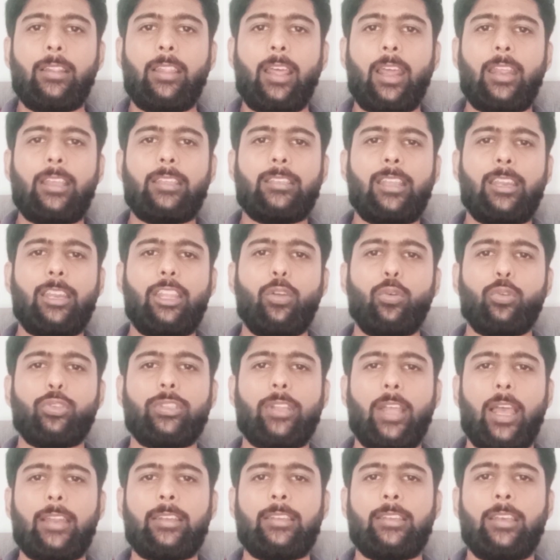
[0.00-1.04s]
there is a news
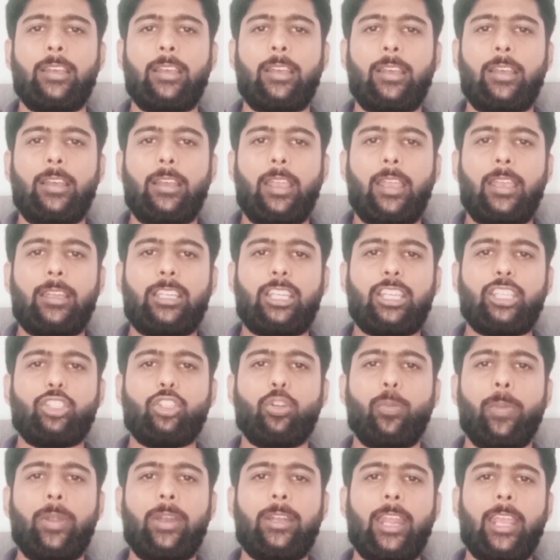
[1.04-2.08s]
that it is
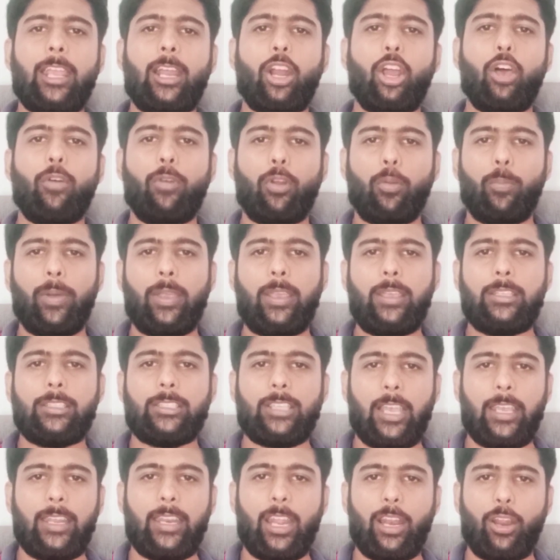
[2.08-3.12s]
to be taken over by
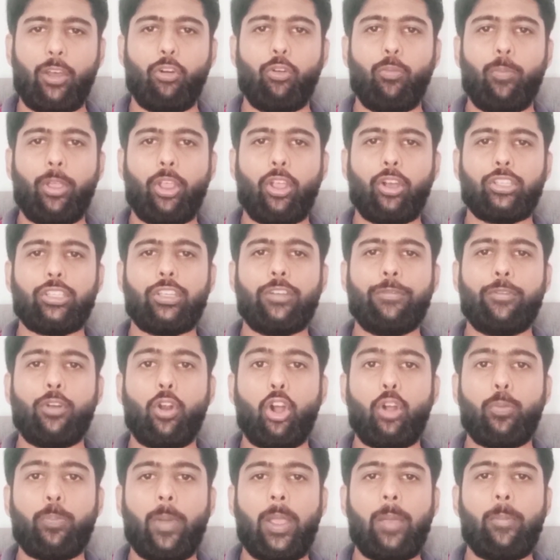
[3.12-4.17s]
China now because of
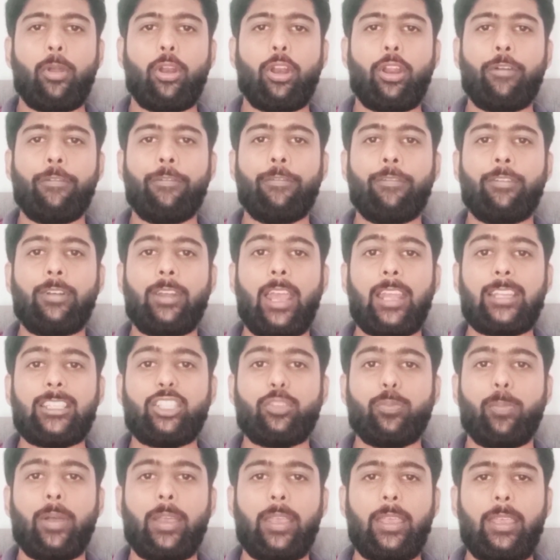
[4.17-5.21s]
non-payment of
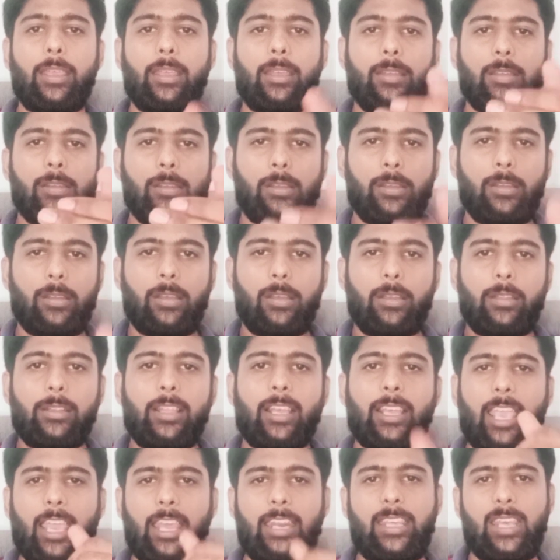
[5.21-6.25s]
debt by
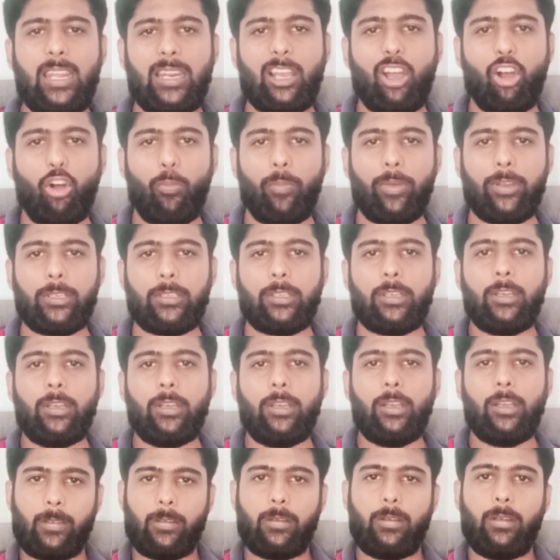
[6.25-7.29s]
the Kenyan government.
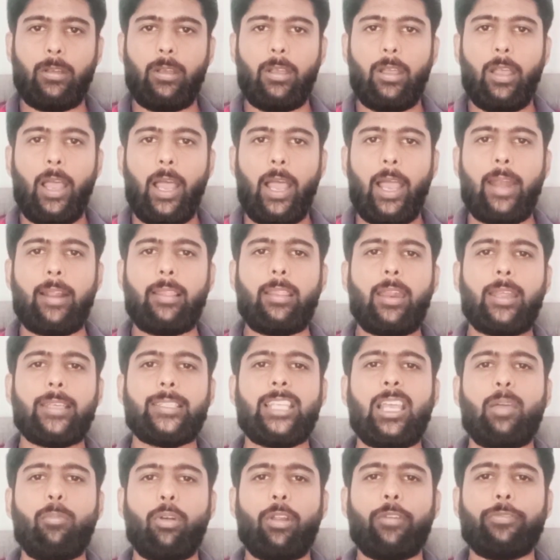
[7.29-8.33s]
Another
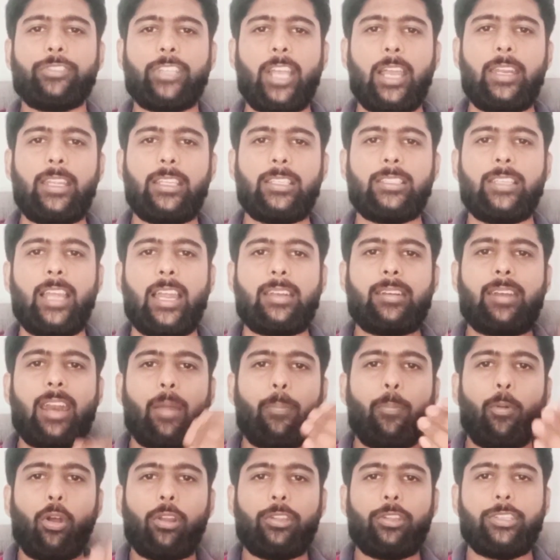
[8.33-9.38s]
example of Chinese debt
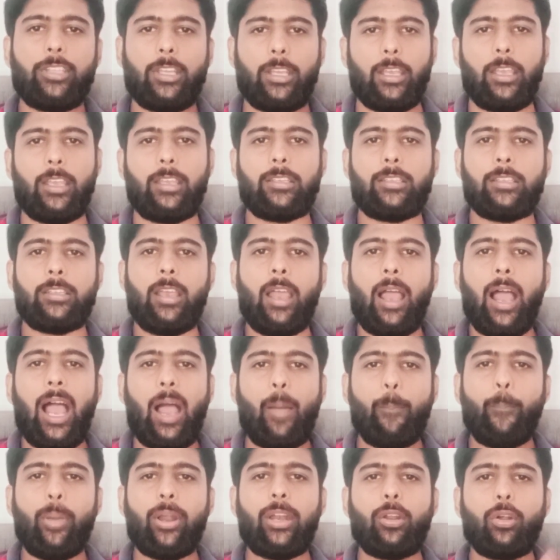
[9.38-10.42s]
trap policy is
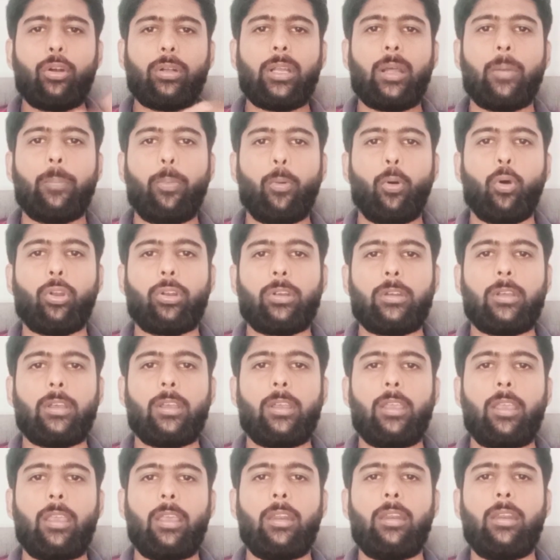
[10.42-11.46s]
Hambantota port
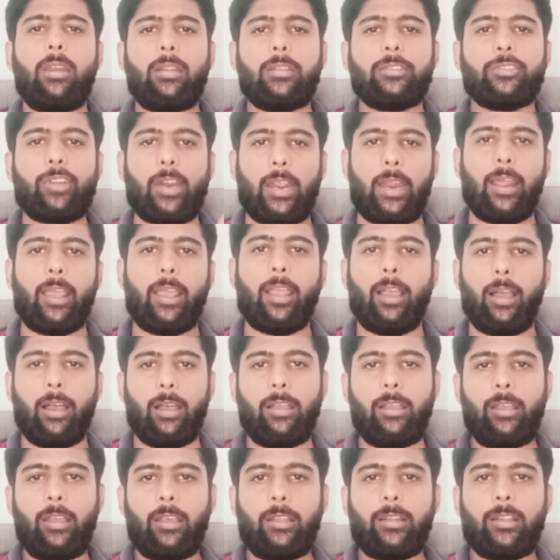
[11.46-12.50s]
in Sri
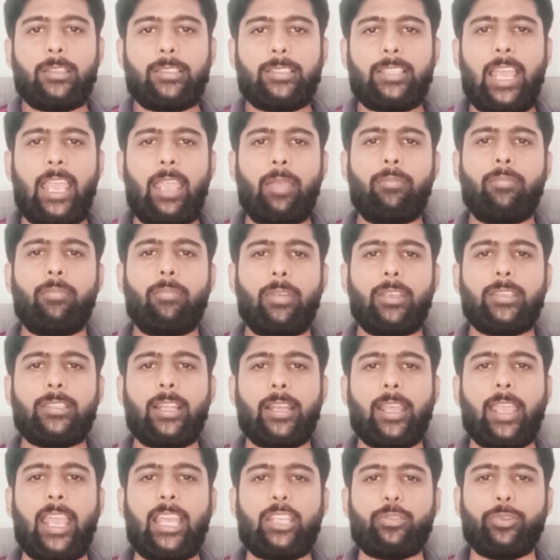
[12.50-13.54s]
Lanka. The same is
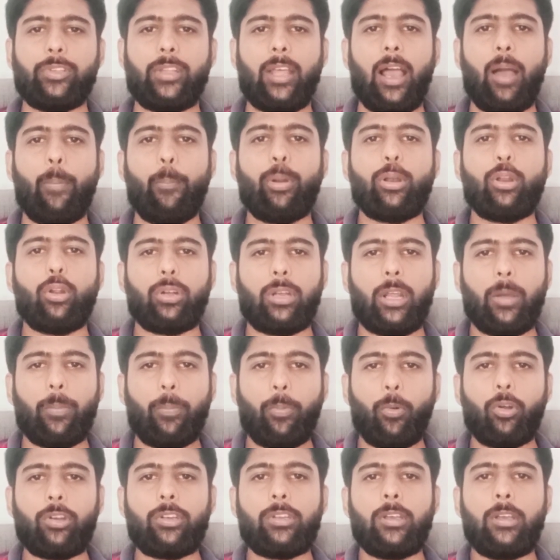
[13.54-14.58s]
the case with the
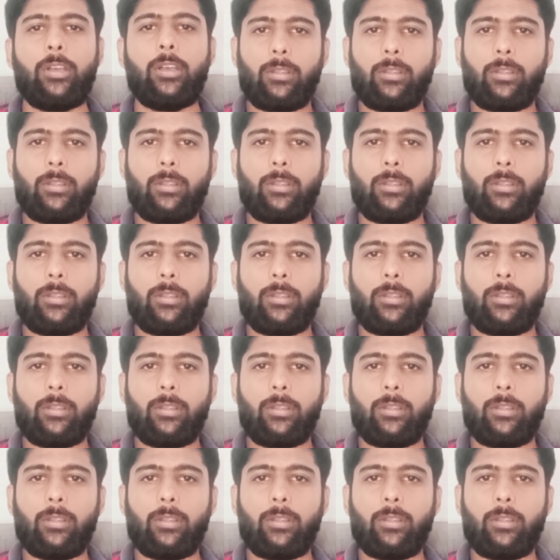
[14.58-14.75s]
Hambantota port.